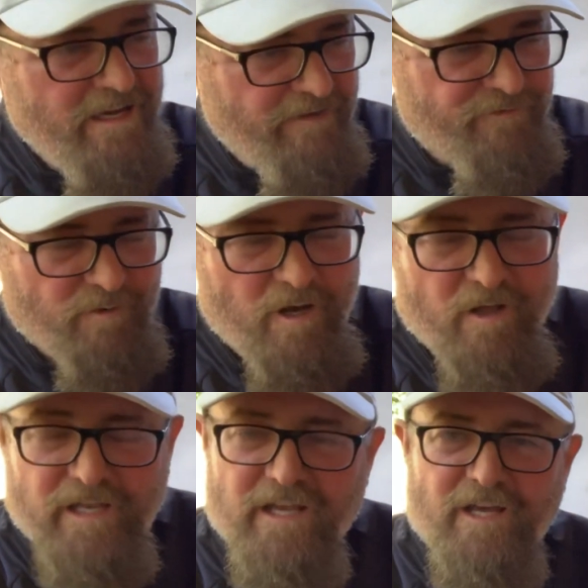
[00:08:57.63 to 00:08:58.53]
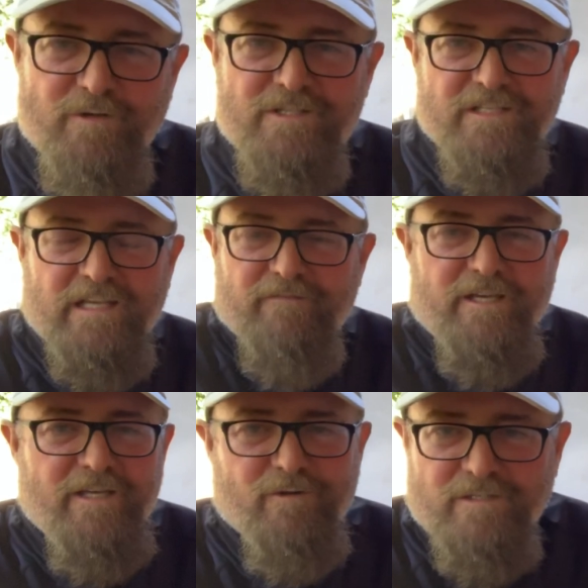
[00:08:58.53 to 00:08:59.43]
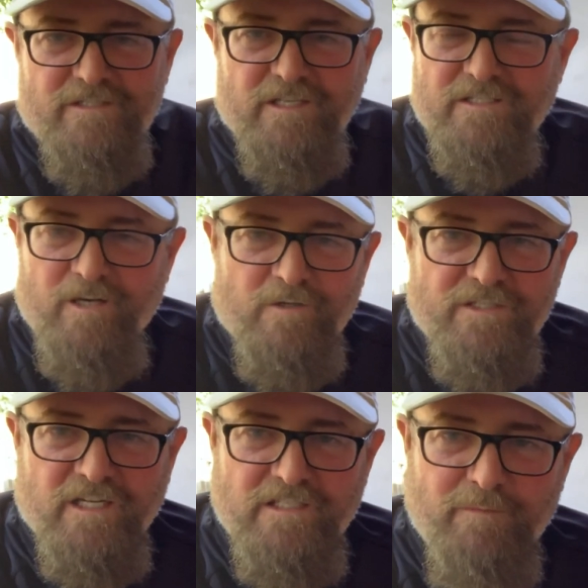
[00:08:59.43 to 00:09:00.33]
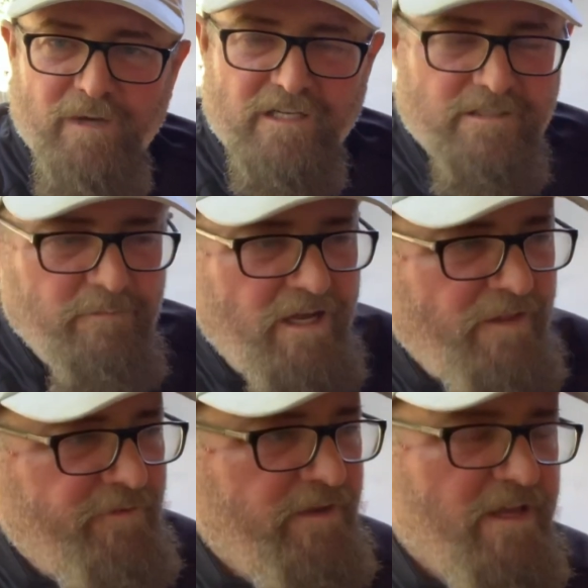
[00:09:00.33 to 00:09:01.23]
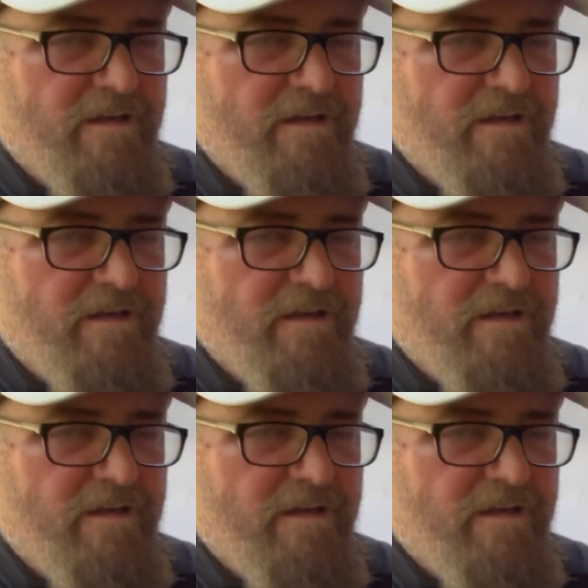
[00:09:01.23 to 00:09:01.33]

If they're all at 100 CV, you're at $660 a month.